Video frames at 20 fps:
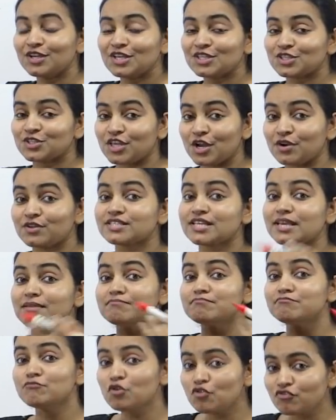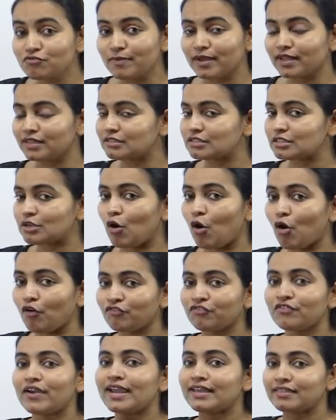So there is a movement
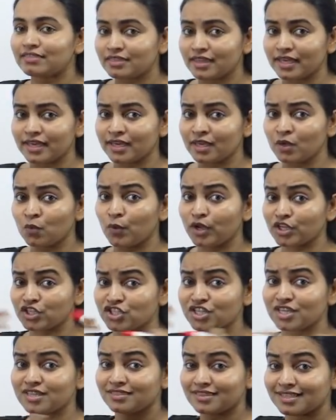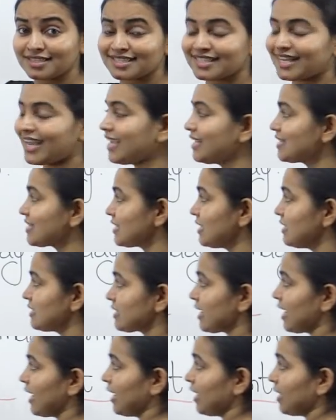of a thing, which in this case
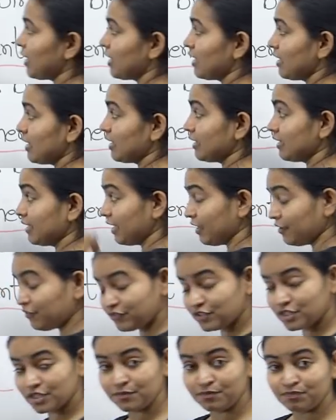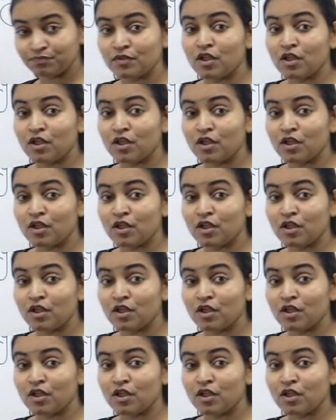is a gift,